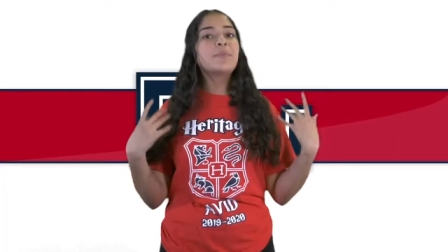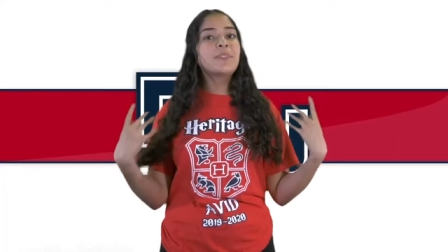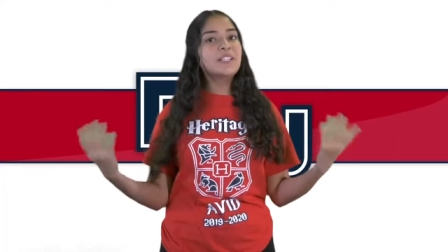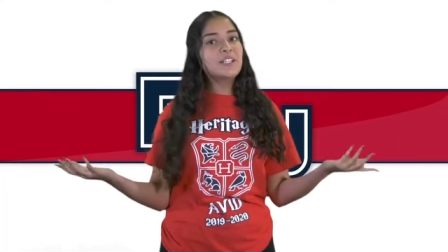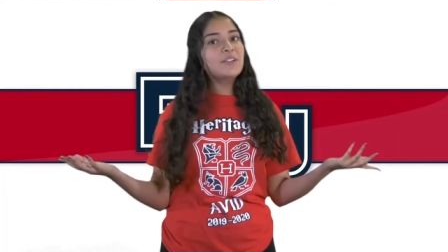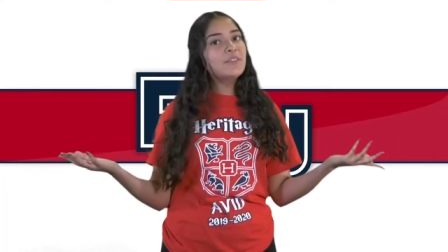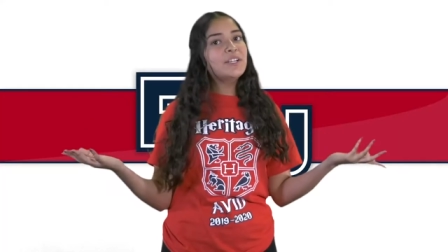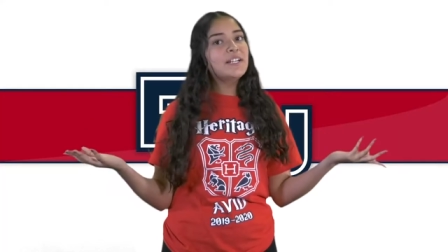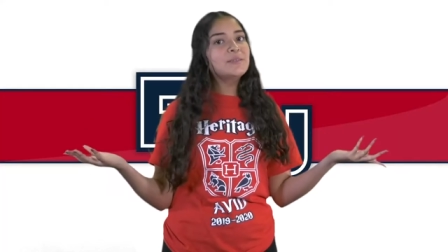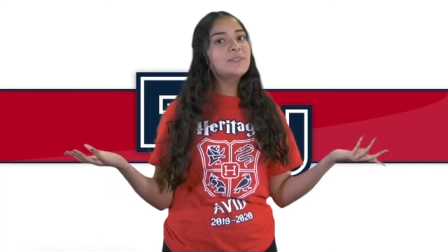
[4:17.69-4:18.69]
That's all of
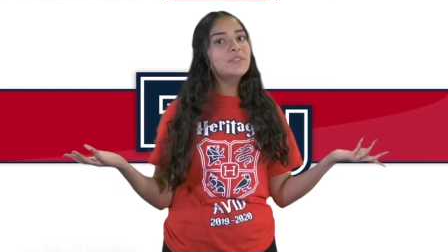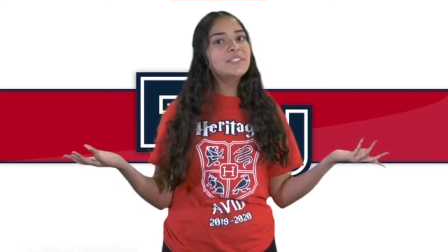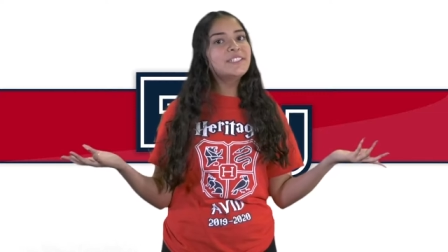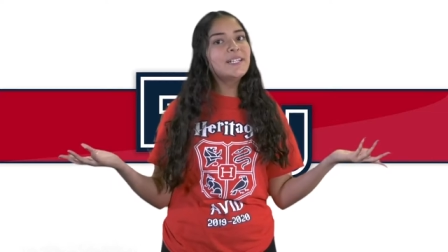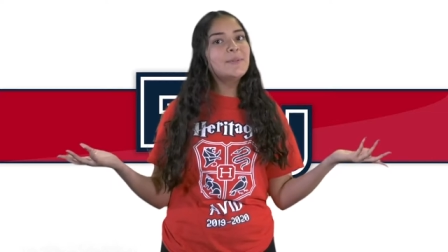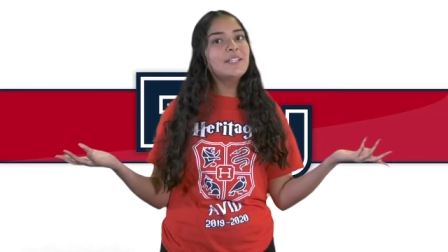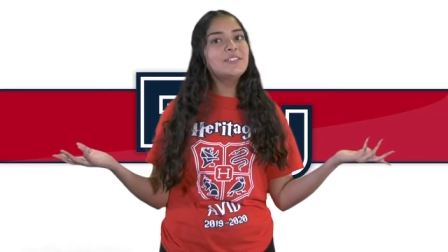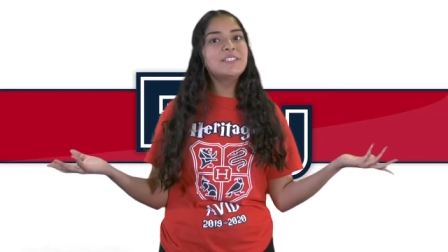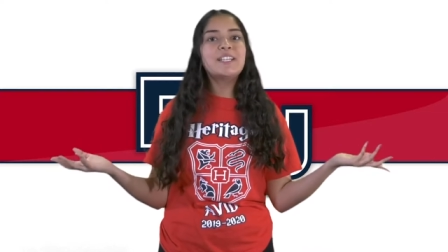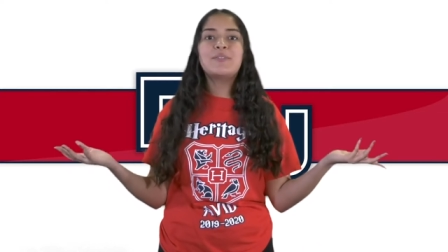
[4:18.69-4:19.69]
our announcements for today,
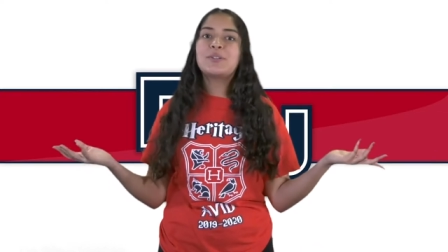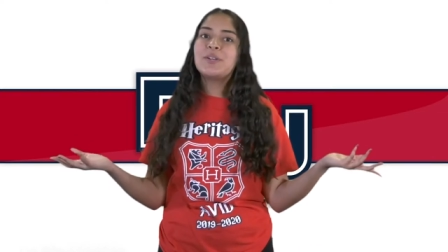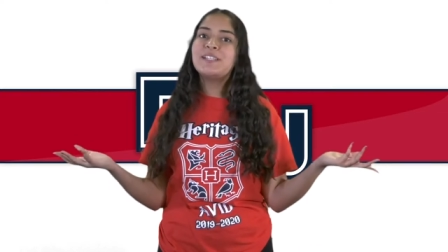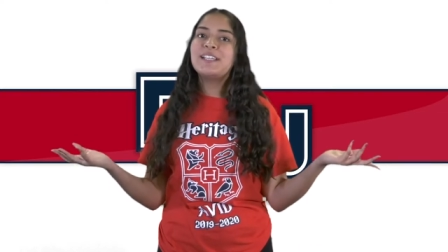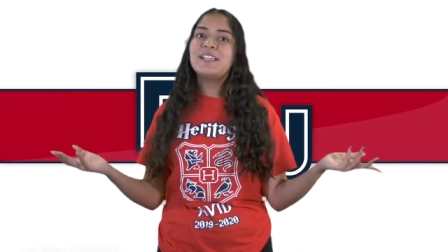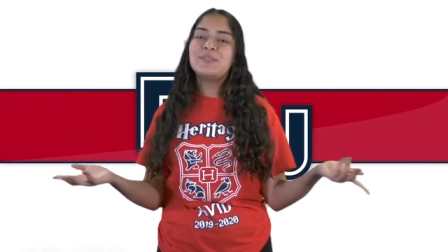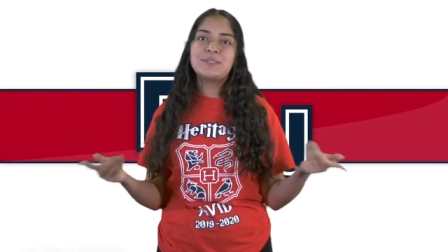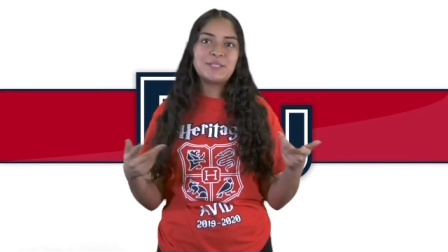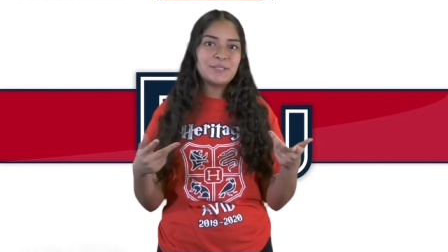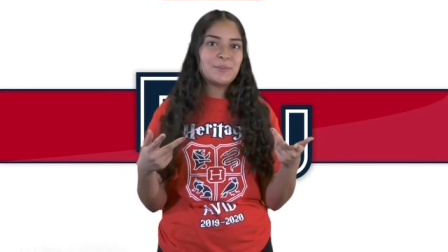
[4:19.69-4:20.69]
Patriots. Have a great day, and we'll see you